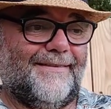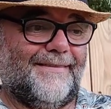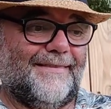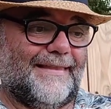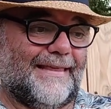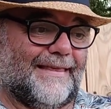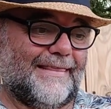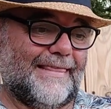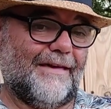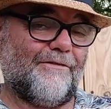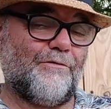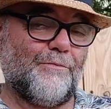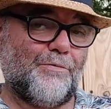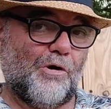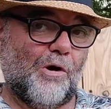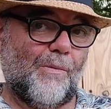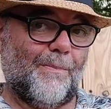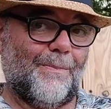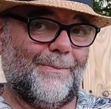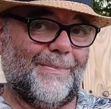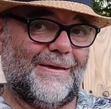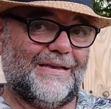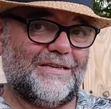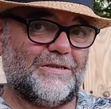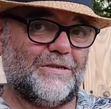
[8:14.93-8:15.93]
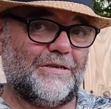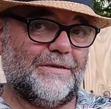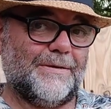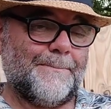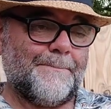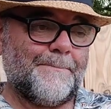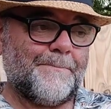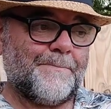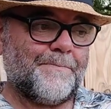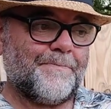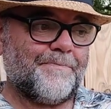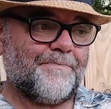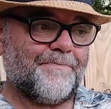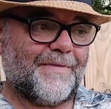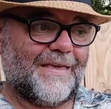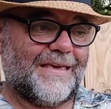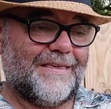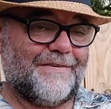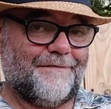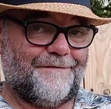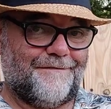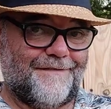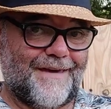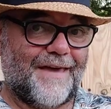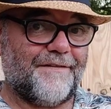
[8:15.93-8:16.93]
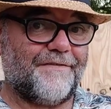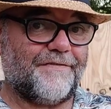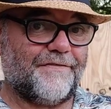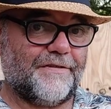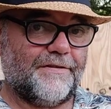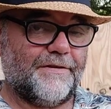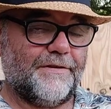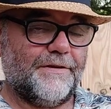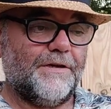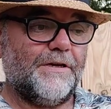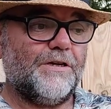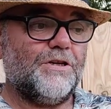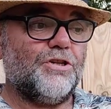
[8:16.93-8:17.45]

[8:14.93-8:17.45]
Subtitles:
Now, the other problem is theft.